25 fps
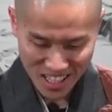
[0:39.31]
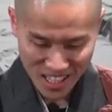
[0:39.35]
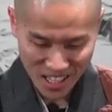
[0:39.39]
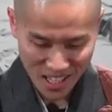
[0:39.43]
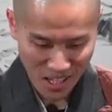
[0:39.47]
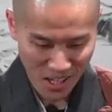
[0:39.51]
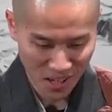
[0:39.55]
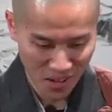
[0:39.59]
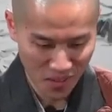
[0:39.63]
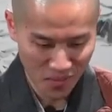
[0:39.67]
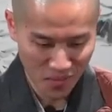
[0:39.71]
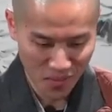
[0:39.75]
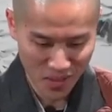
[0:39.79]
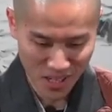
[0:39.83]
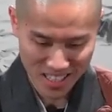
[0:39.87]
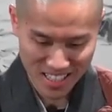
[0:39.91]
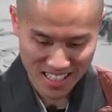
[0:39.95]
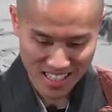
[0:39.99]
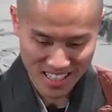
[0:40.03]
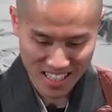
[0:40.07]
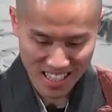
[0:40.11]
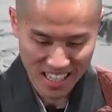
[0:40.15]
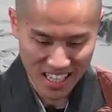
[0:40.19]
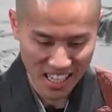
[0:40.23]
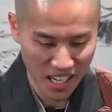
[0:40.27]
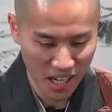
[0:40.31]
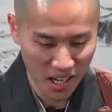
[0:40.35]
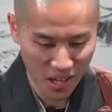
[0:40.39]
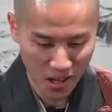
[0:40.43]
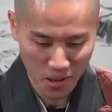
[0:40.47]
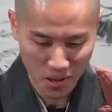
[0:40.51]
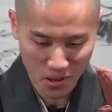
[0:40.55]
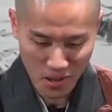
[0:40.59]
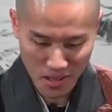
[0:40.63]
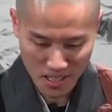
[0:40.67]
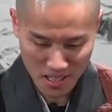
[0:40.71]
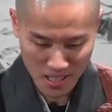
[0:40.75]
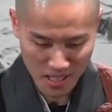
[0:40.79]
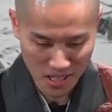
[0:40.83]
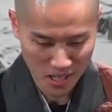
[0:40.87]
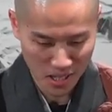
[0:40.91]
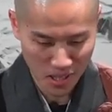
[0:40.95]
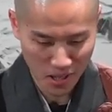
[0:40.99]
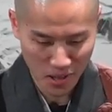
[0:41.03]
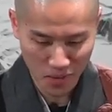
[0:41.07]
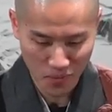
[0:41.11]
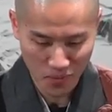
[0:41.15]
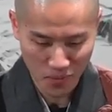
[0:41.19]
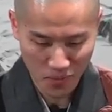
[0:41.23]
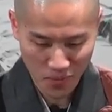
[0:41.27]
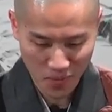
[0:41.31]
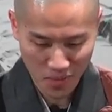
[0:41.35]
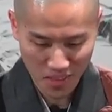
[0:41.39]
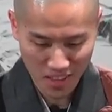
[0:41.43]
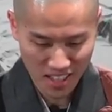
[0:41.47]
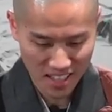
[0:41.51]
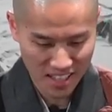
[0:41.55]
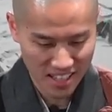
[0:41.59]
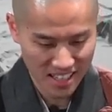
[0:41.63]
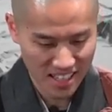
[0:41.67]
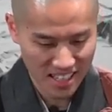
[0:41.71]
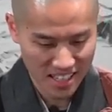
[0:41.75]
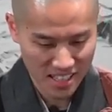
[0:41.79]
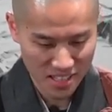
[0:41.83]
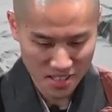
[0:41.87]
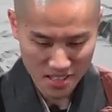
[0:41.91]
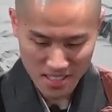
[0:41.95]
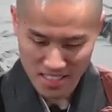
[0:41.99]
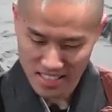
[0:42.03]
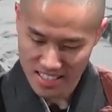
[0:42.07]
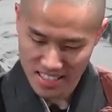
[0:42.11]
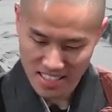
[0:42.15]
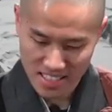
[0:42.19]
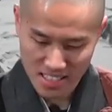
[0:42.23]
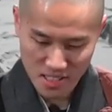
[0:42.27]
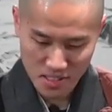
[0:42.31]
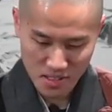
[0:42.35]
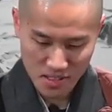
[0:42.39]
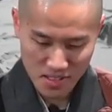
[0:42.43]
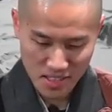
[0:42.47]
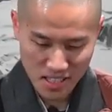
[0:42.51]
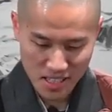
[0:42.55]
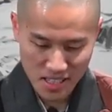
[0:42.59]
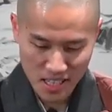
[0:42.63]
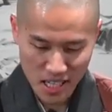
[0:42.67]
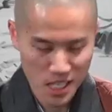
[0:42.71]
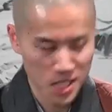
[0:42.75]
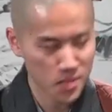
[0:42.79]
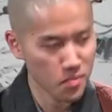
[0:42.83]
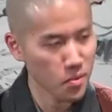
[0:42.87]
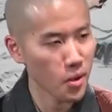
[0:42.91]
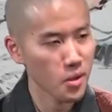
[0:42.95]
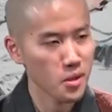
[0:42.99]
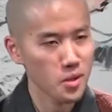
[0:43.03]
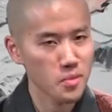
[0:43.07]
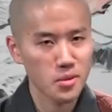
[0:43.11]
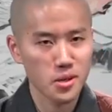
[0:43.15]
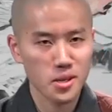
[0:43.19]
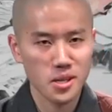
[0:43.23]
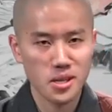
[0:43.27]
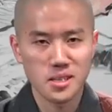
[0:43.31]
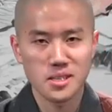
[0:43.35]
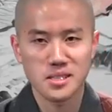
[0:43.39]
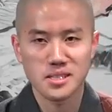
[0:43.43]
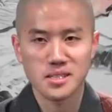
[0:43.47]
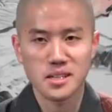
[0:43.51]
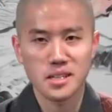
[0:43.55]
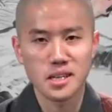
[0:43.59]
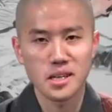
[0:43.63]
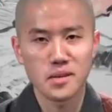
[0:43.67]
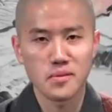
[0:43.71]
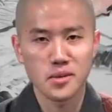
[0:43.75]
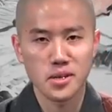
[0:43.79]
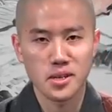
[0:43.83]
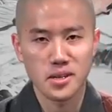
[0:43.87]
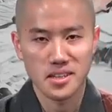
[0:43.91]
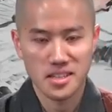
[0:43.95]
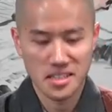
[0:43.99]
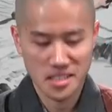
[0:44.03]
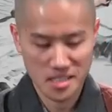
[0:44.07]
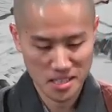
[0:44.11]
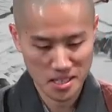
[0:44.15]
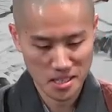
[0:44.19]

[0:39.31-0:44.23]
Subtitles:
But anyhow, I should probably put a disclaimer.